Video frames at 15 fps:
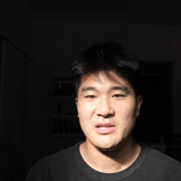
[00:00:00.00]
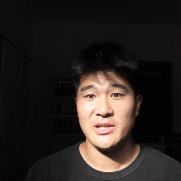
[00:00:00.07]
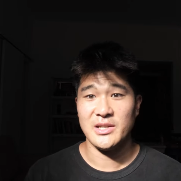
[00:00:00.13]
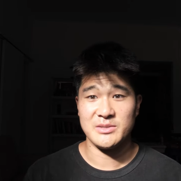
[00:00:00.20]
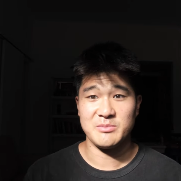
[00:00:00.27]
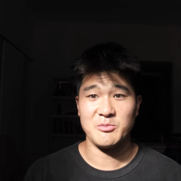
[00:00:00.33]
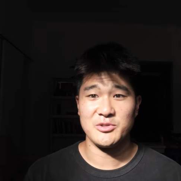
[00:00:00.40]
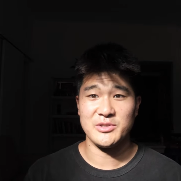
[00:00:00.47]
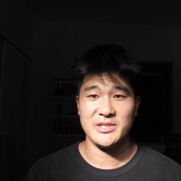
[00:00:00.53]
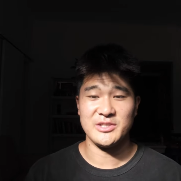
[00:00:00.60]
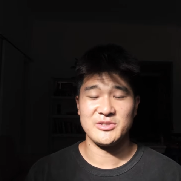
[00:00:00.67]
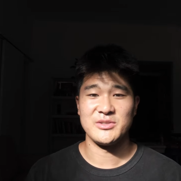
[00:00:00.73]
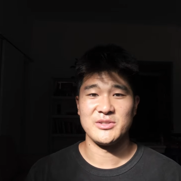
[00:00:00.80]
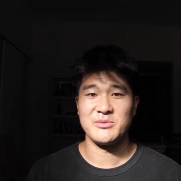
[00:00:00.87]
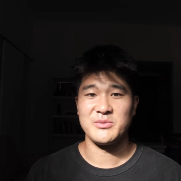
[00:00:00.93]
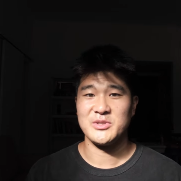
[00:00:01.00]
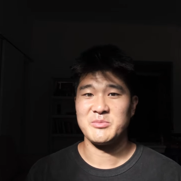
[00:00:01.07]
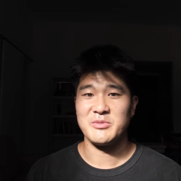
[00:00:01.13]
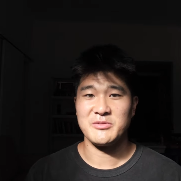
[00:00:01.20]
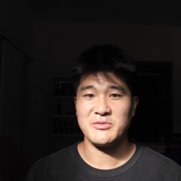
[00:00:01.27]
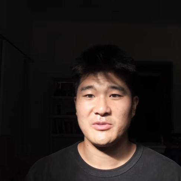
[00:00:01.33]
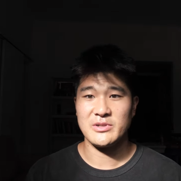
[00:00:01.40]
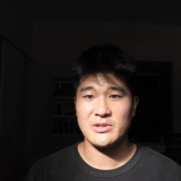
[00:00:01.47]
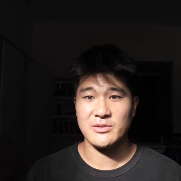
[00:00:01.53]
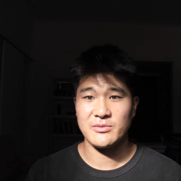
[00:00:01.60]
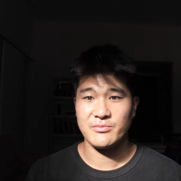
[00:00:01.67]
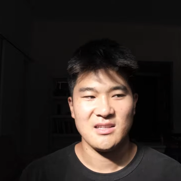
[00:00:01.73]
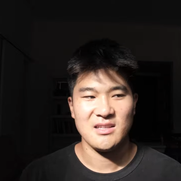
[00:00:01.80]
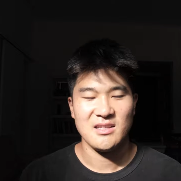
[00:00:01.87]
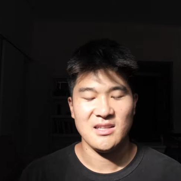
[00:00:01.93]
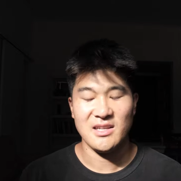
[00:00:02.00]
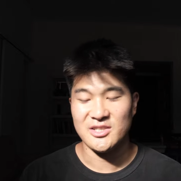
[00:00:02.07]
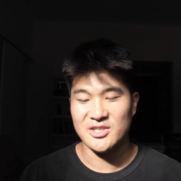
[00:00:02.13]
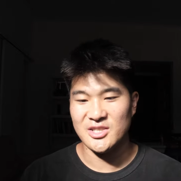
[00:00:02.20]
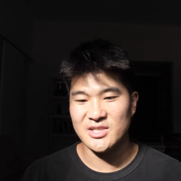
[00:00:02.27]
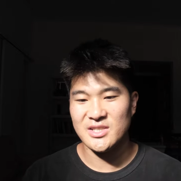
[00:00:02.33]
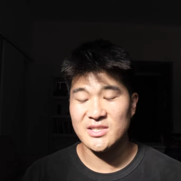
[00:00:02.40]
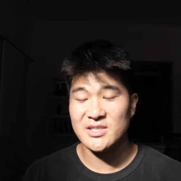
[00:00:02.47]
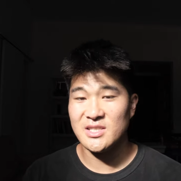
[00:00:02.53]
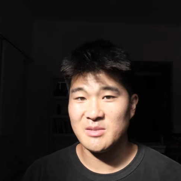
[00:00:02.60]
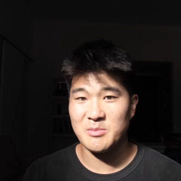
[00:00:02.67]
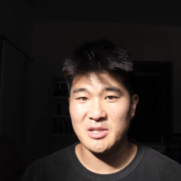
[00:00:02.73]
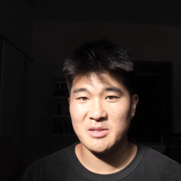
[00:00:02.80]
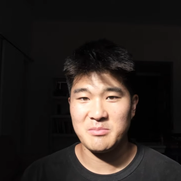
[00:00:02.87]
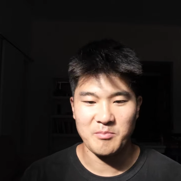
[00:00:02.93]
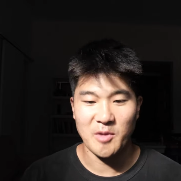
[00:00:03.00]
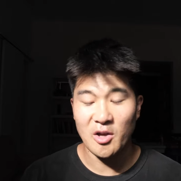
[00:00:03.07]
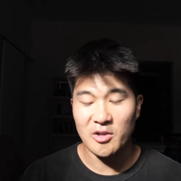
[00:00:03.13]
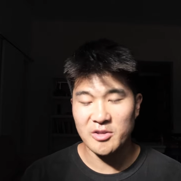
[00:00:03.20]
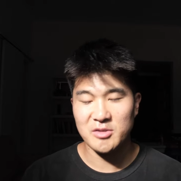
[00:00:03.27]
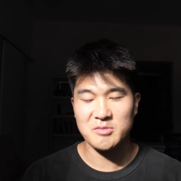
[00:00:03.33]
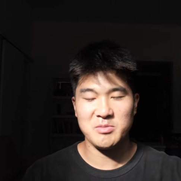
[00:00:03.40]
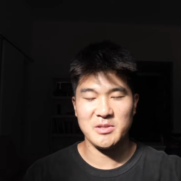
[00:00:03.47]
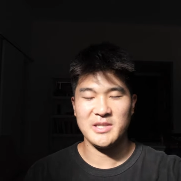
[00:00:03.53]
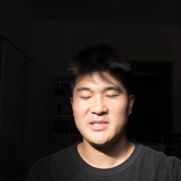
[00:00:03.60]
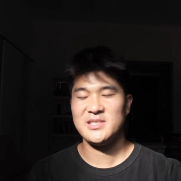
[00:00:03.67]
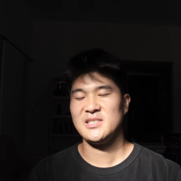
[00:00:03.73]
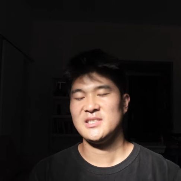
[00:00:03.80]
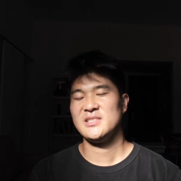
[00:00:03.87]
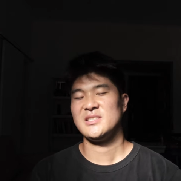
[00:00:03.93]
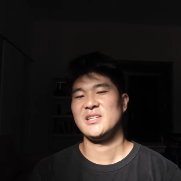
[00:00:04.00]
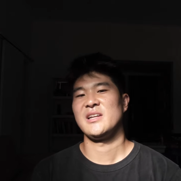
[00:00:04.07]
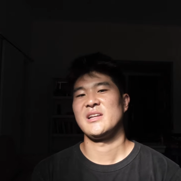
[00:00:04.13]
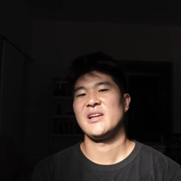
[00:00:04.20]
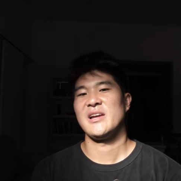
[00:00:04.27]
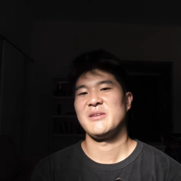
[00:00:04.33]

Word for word: it's more dangerous than it was before yeah, just to sum up, all those places that I